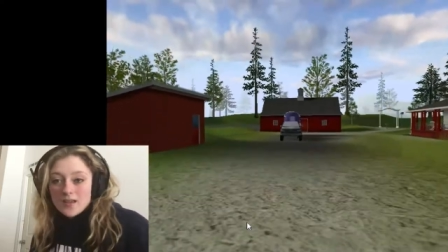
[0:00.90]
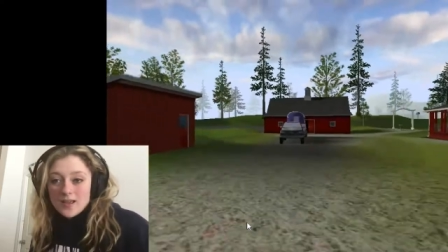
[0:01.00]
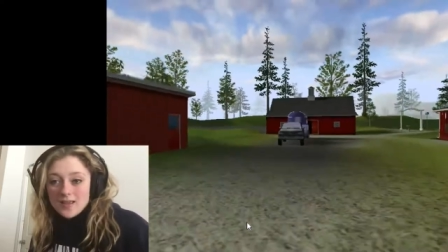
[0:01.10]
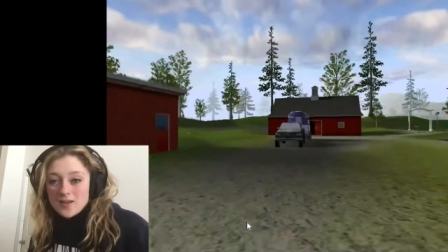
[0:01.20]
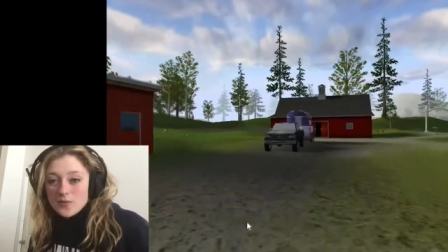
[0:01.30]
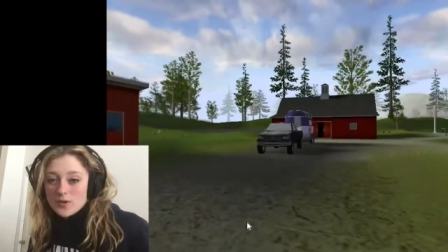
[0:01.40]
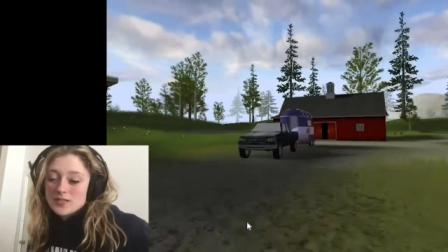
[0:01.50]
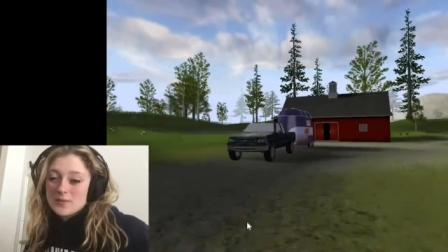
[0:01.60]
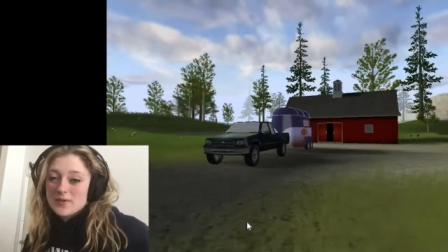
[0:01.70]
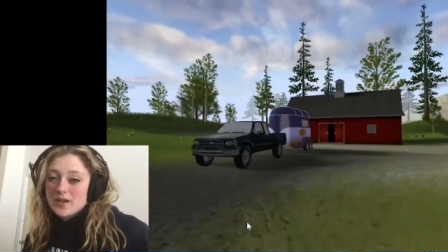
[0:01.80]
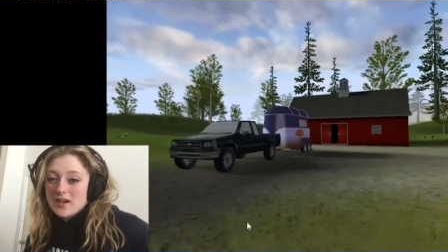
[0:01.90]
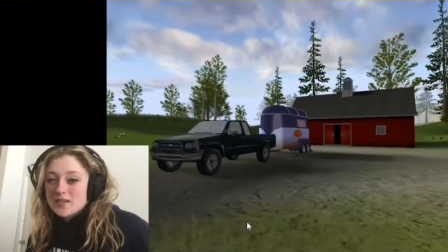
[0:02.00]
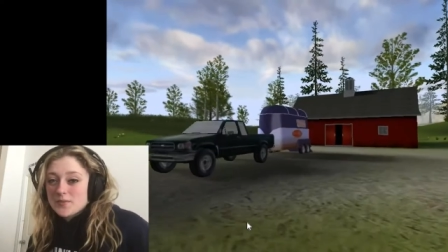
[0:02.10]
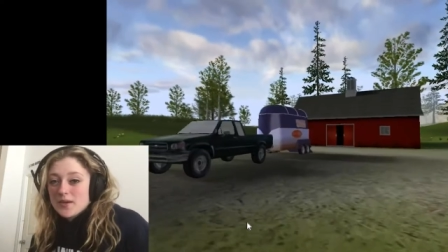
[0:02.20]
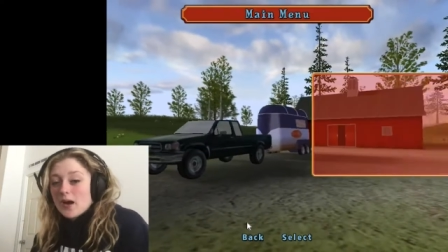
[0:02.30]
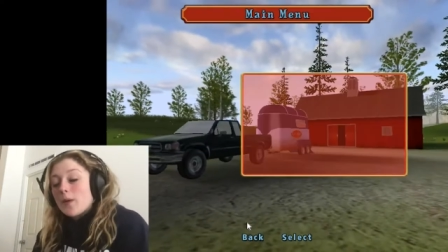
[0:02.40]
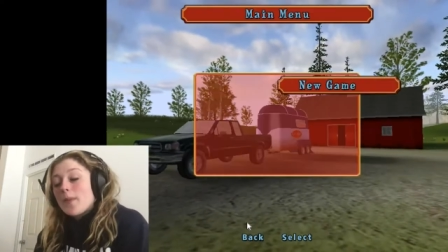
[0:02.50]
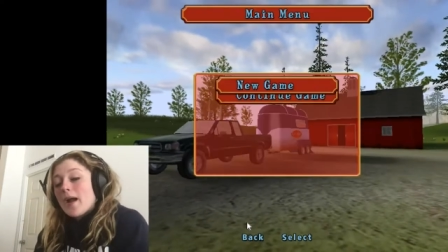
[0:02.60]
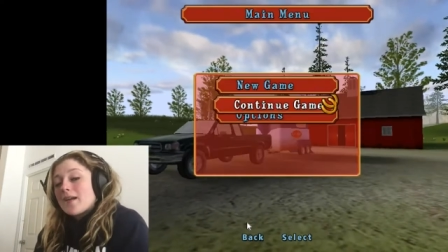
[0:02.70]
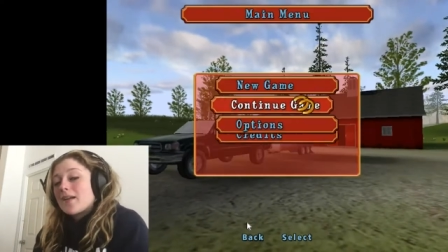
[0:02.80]
Hey, what's up you guys? We are
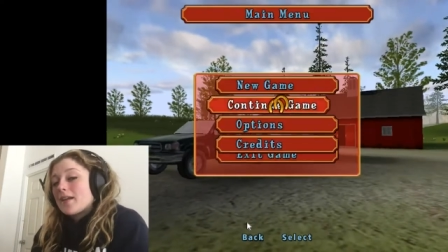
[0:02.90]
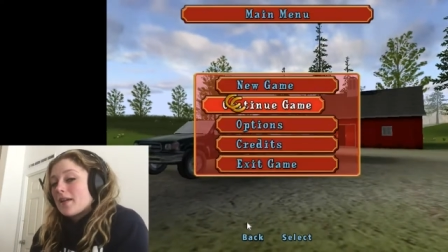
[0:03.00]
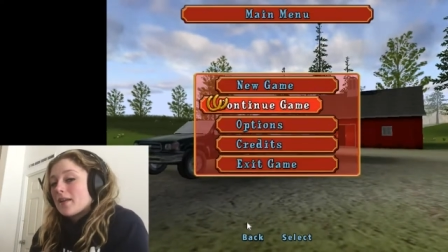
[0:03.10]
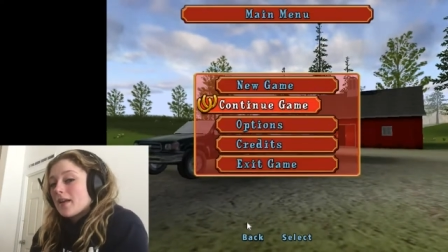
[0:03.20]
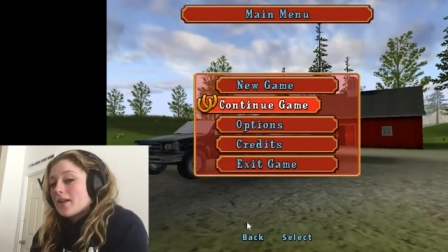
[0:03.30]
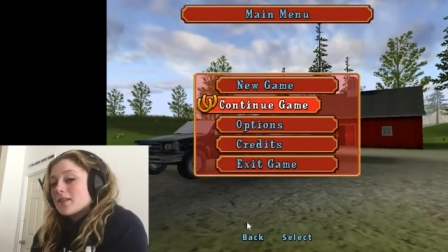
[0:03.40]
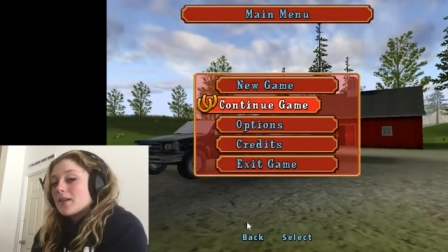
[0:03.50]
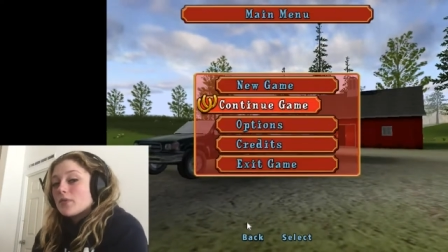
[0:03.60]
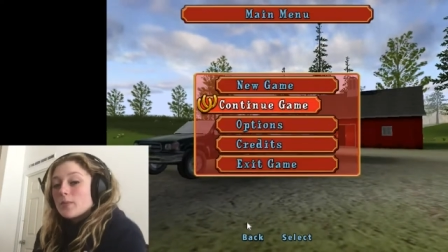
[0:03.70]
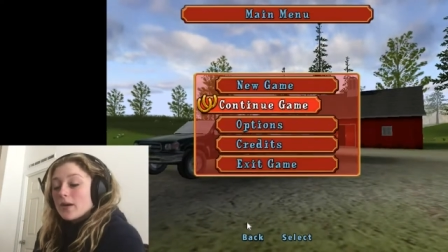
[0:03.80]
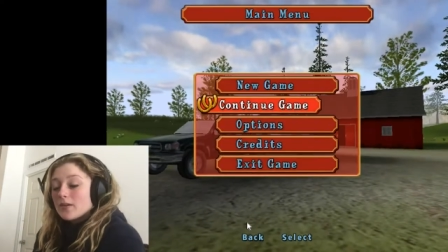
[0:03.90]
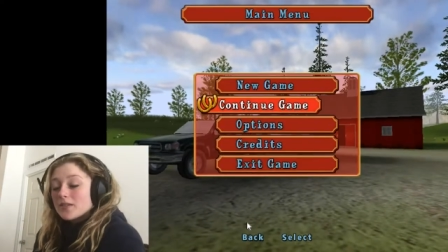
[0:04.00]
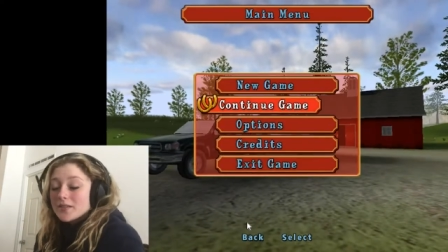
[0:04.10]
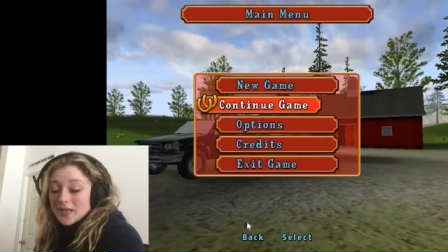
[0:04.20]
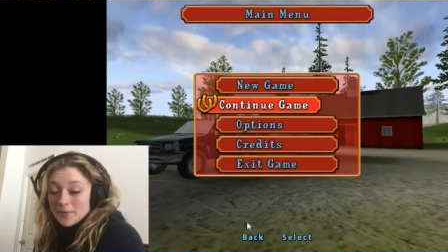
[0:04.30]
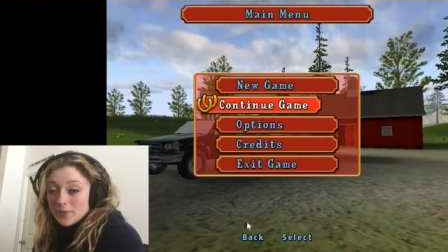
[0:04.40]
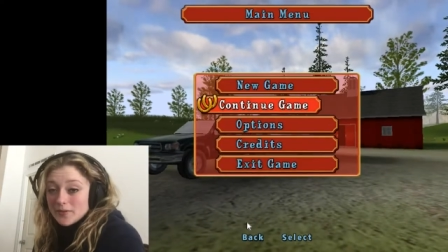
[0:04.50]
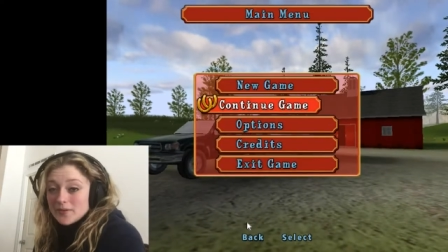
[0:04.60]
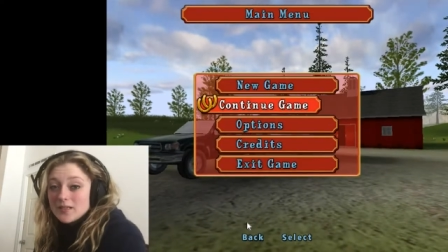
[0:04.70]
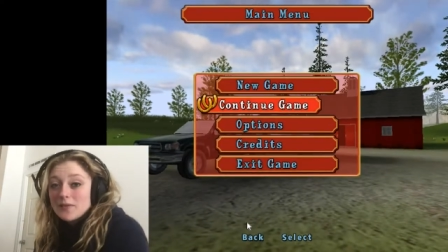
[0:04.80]
back again at Silver Buckle
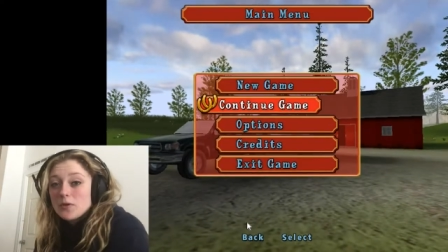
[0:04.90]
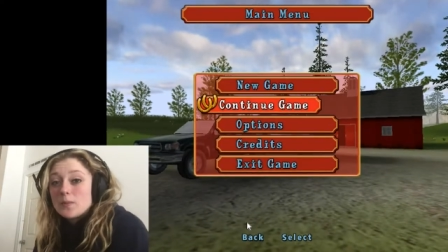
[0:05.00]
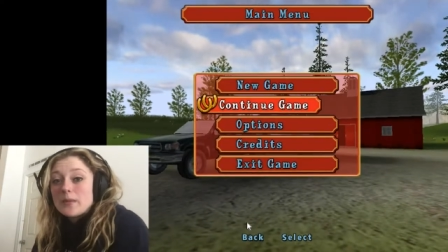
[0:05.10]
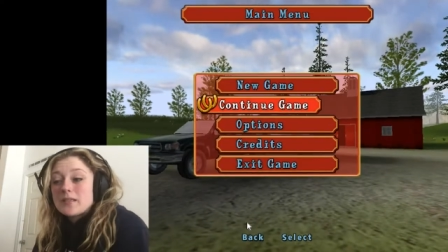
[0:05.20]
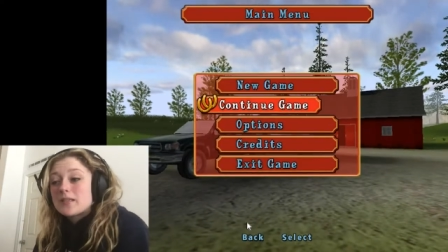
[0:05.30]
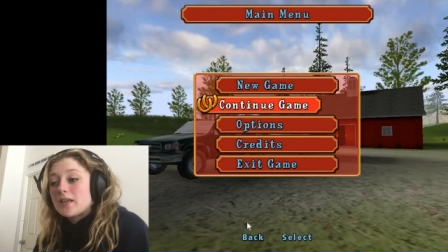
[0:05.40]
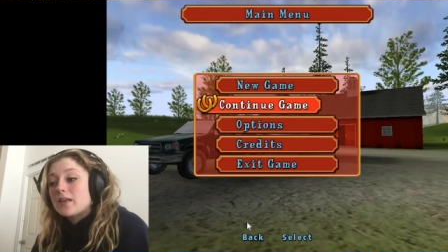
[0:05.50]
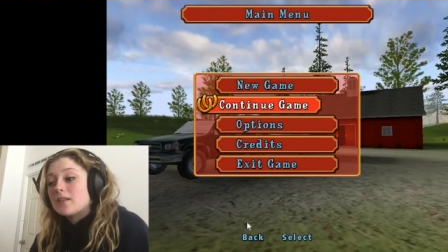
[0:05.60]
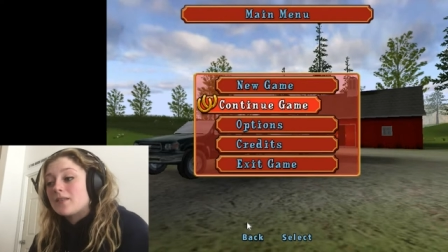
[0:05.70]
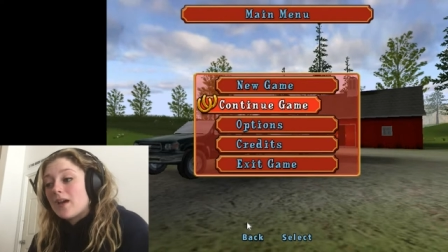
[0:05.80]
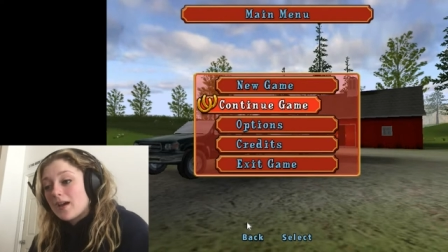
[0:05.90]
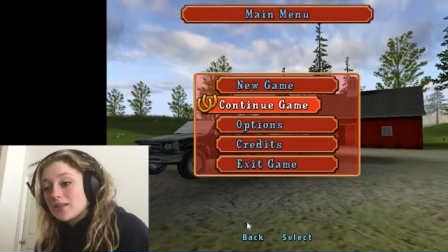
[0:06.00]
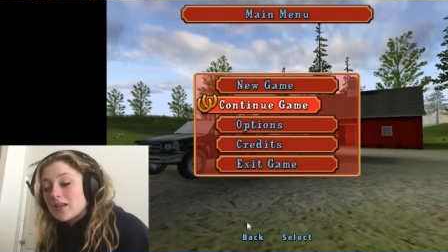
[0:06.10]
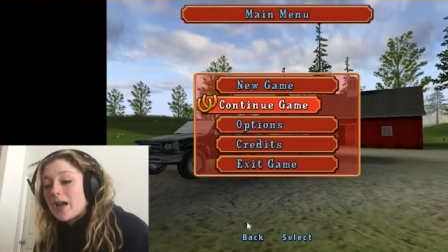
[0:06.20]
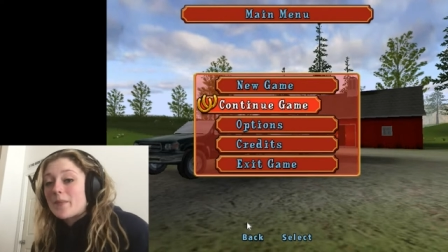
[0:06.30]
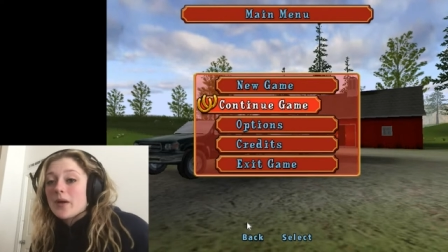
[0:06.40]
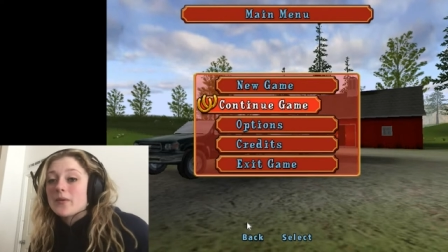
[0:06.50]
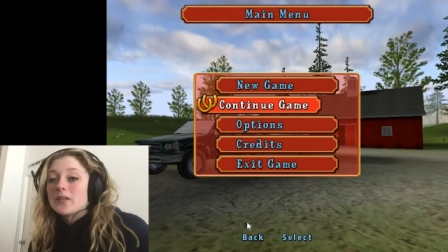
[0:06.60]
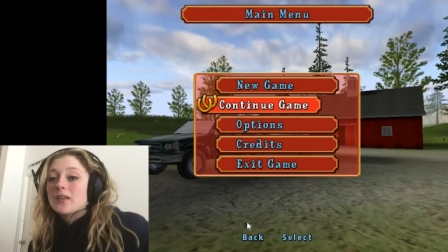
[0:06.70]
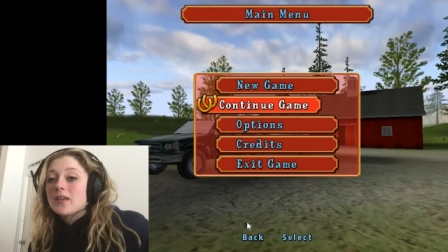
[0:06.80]
Stables. If you missed it last time, I
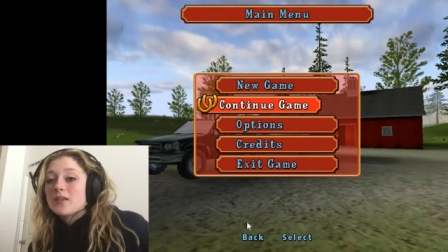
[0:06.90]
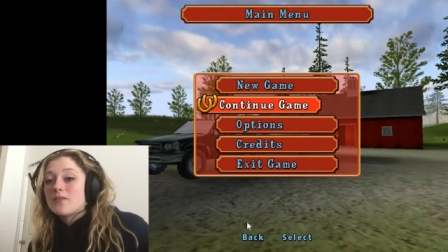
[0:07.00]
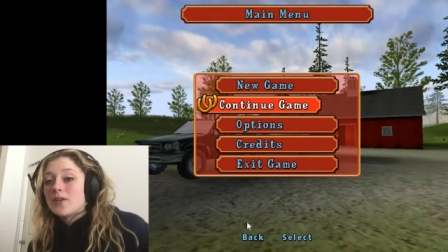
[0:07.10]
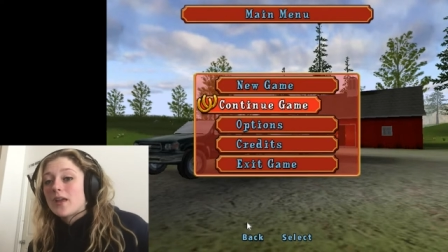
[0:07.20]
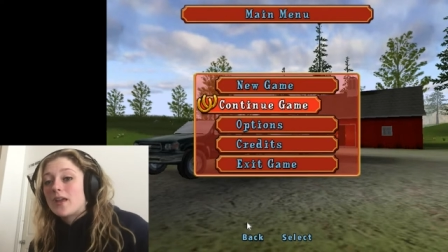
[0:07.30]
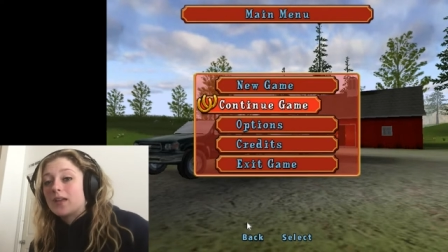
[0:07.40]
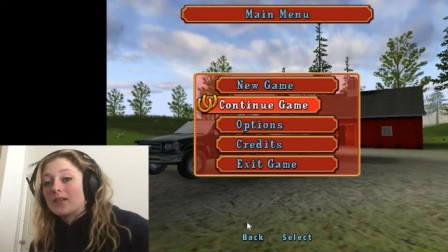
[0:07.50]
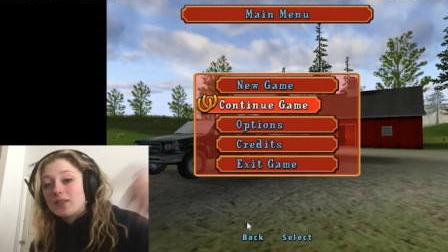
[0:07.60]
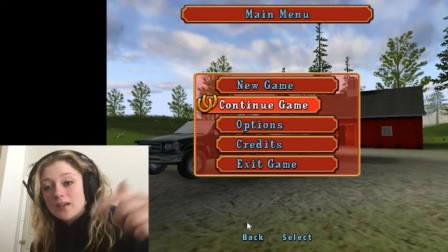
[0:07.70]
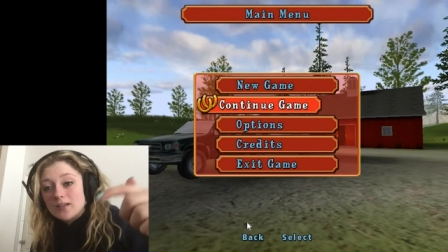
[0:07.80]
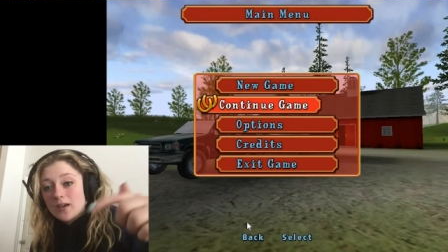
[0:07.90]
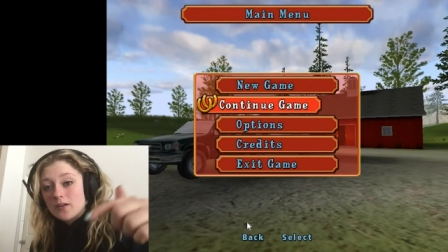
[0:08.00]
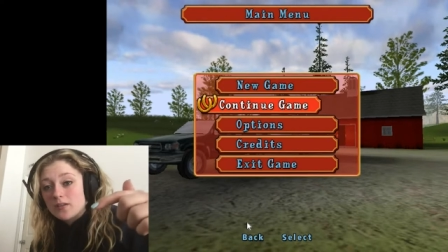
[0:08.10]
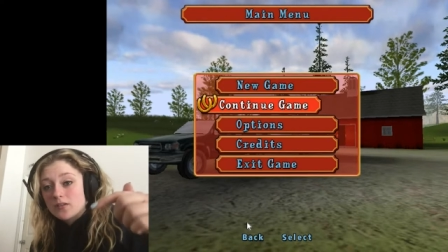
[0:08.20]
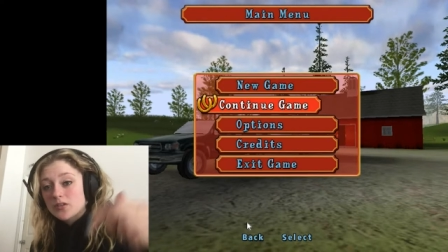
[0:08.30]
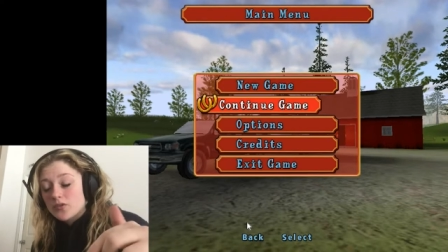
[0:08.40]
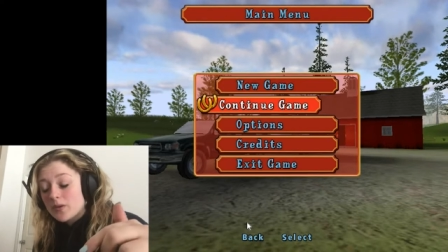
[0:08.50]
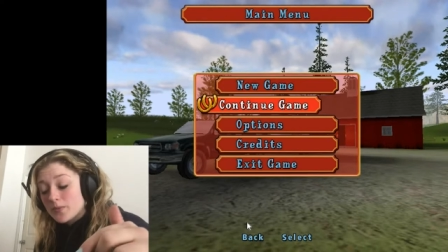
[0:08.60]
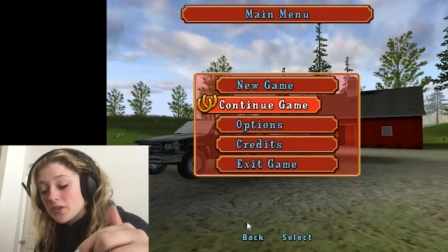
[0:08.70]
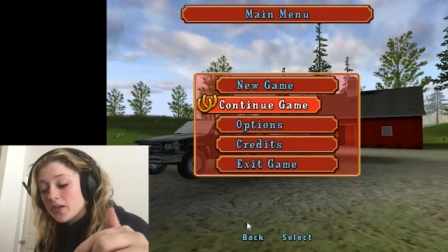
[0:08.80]
will leave a link down in the
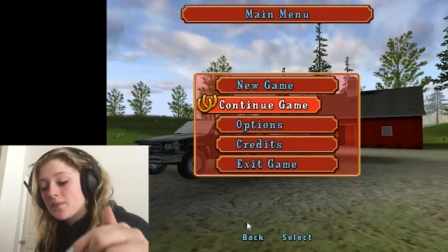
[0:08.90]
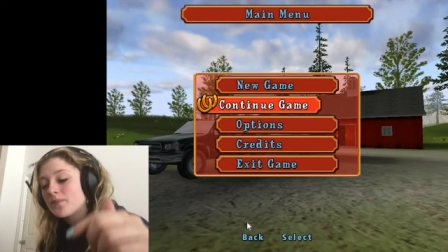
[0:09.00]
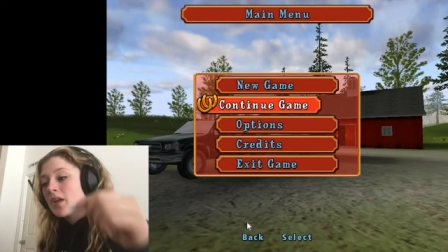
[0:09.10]
description.